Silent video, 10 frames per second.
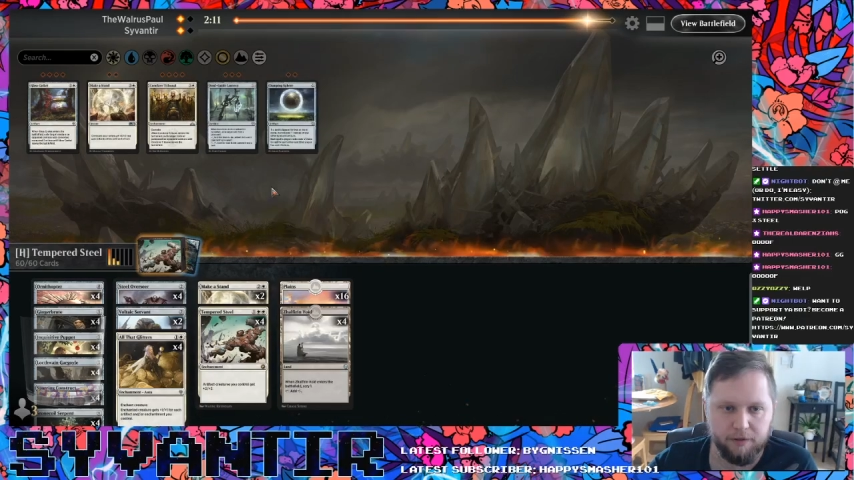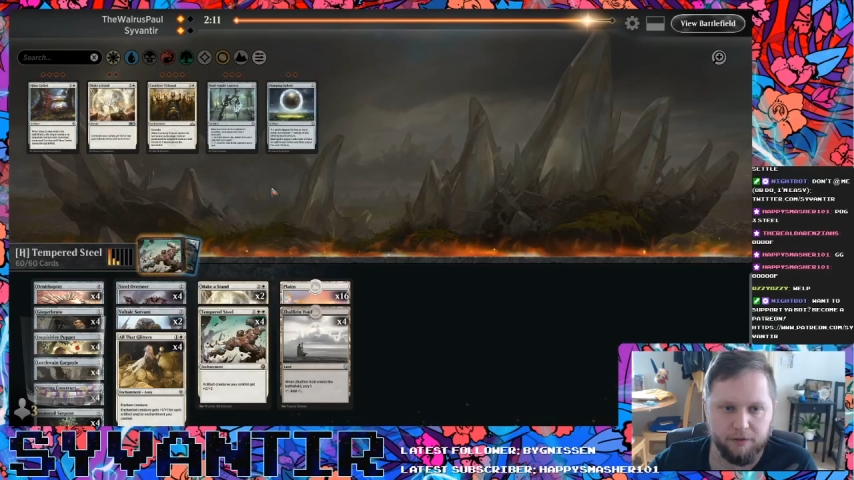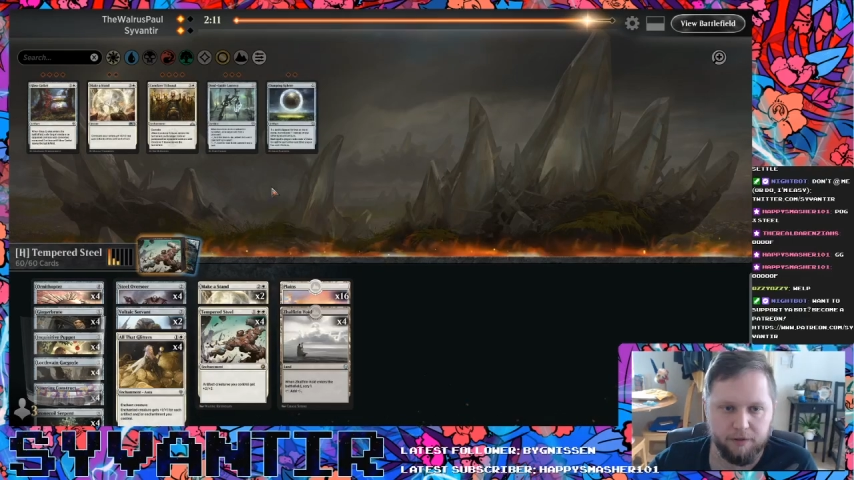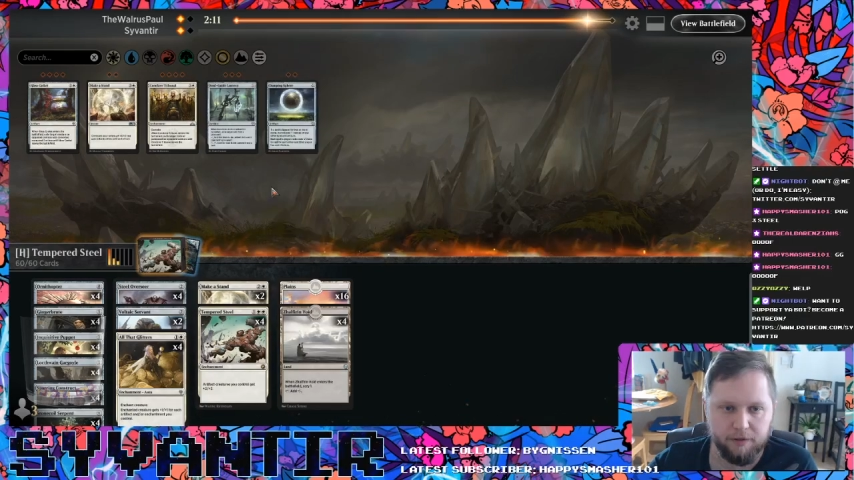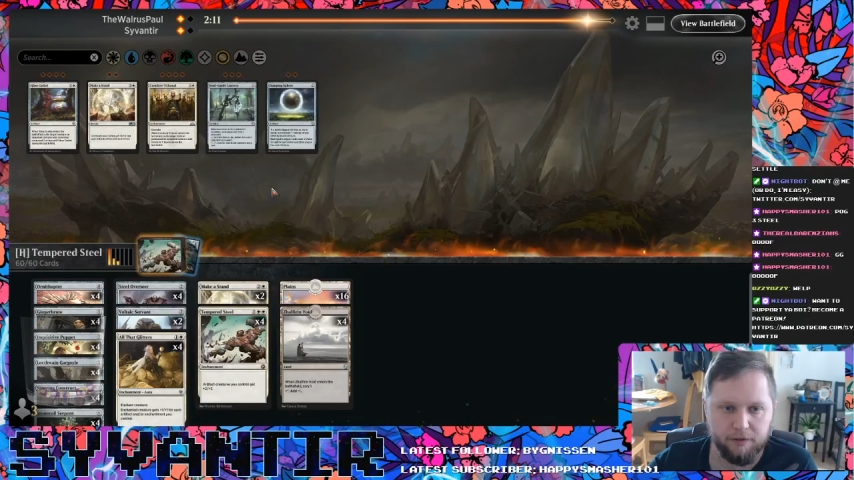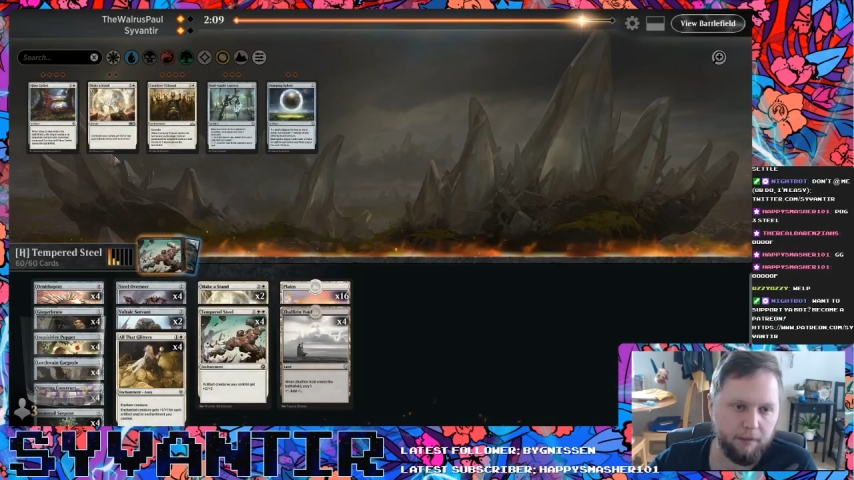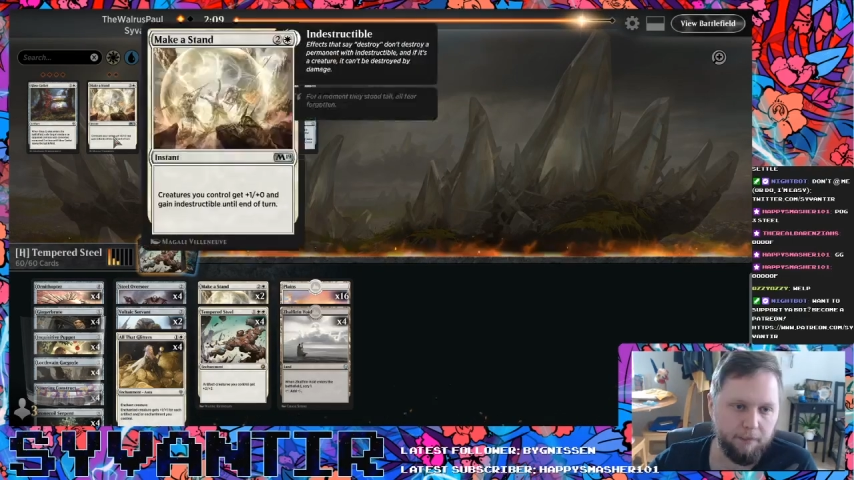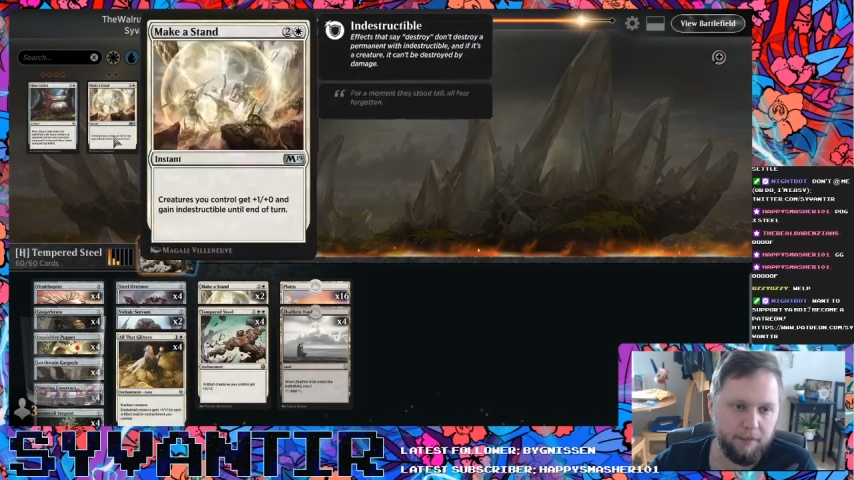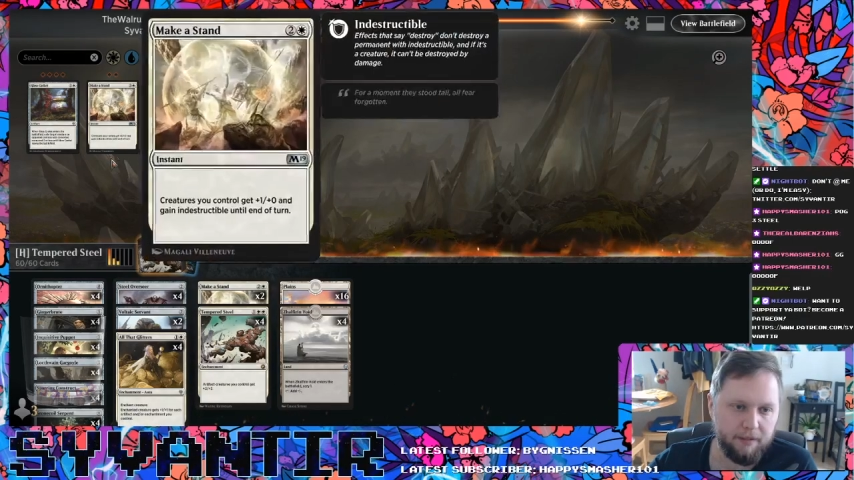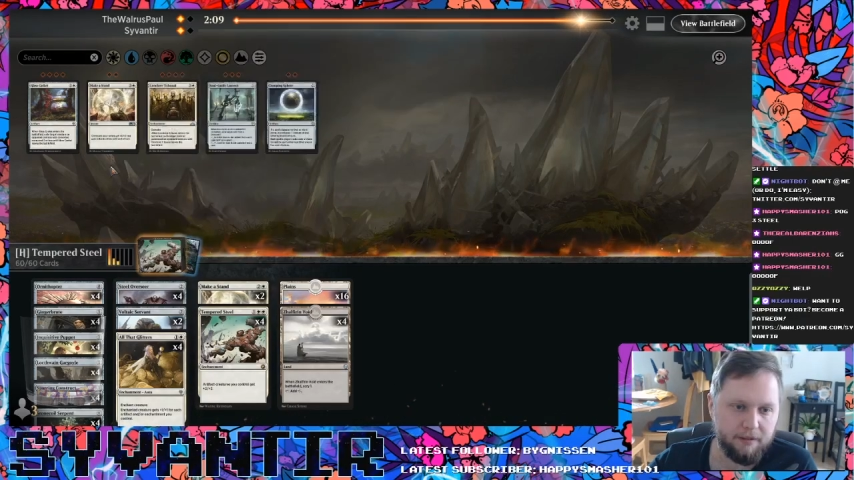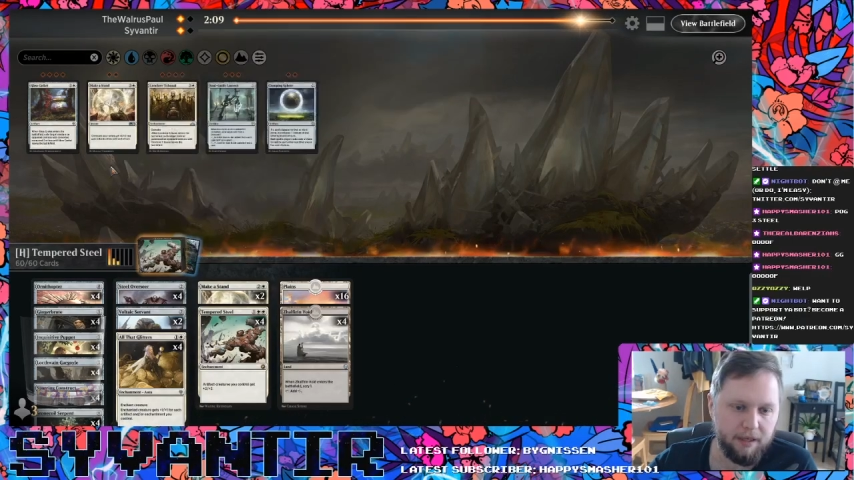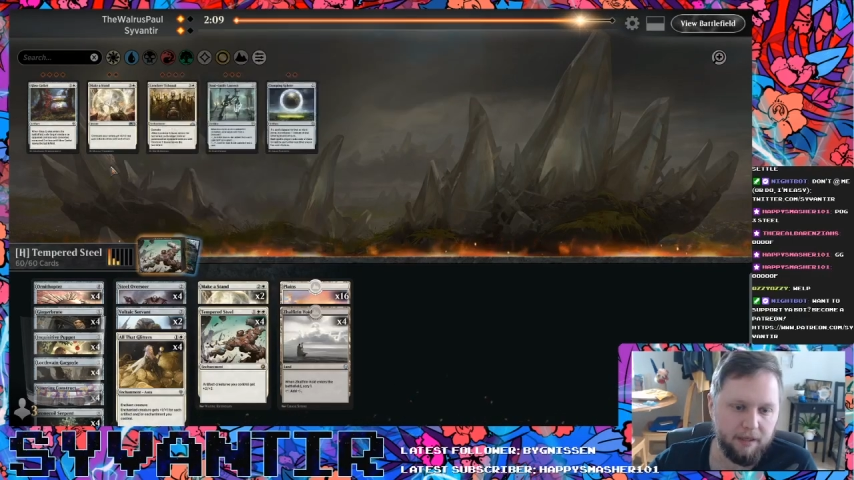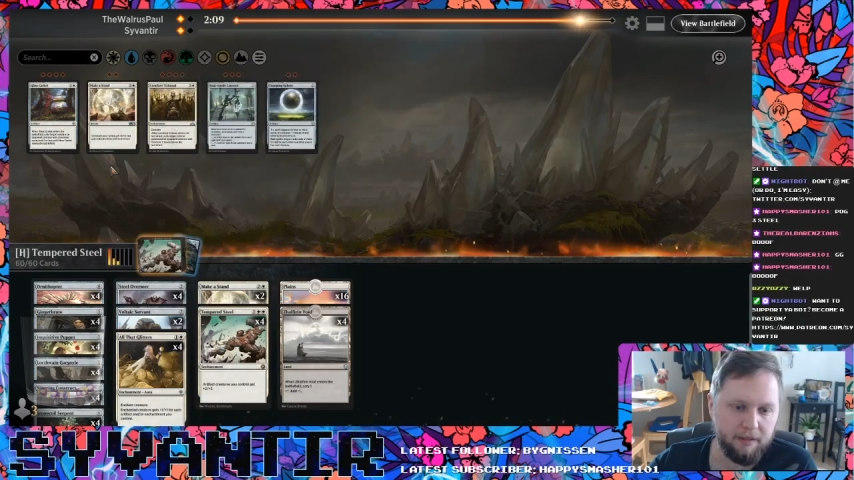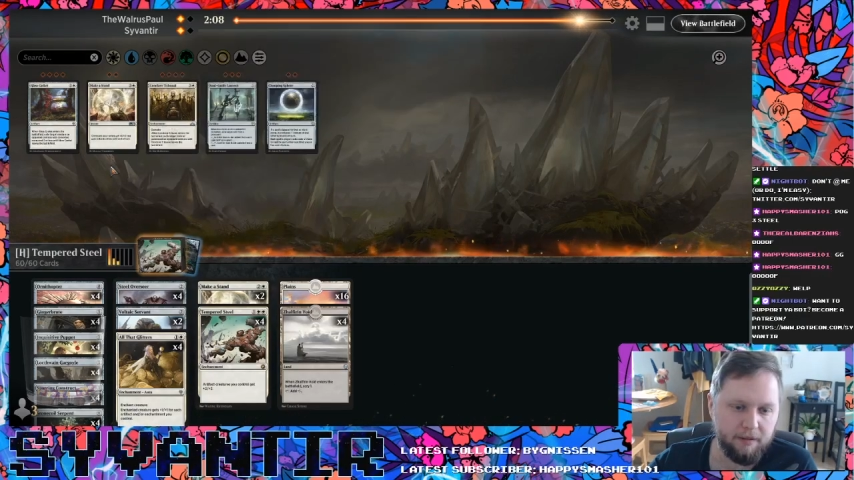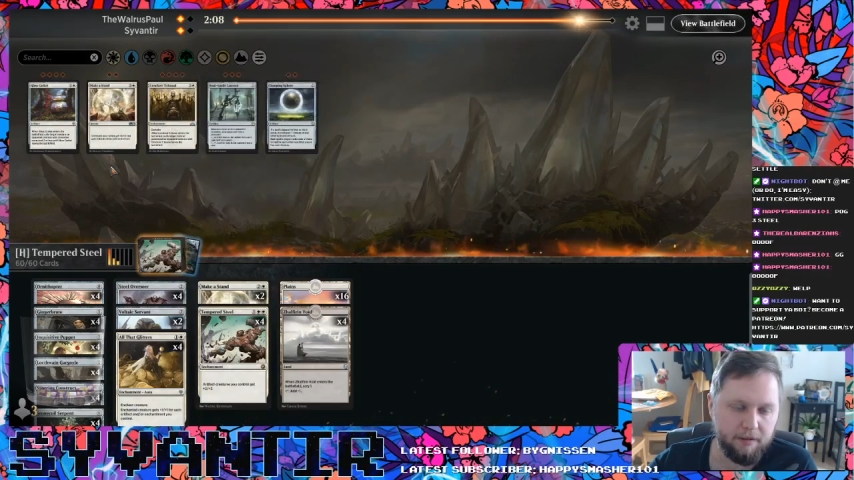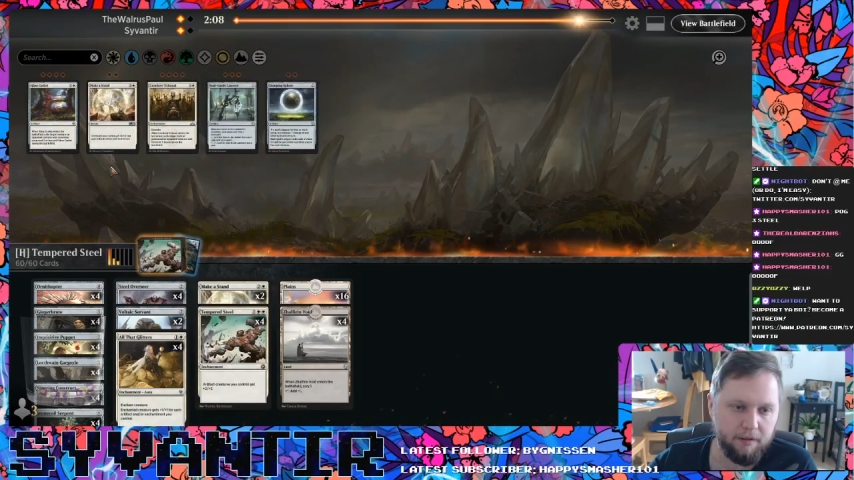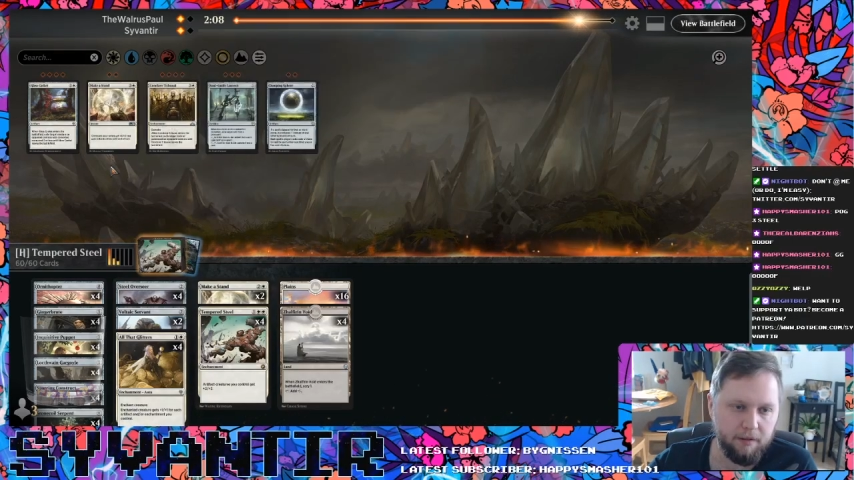anything. Make a stand.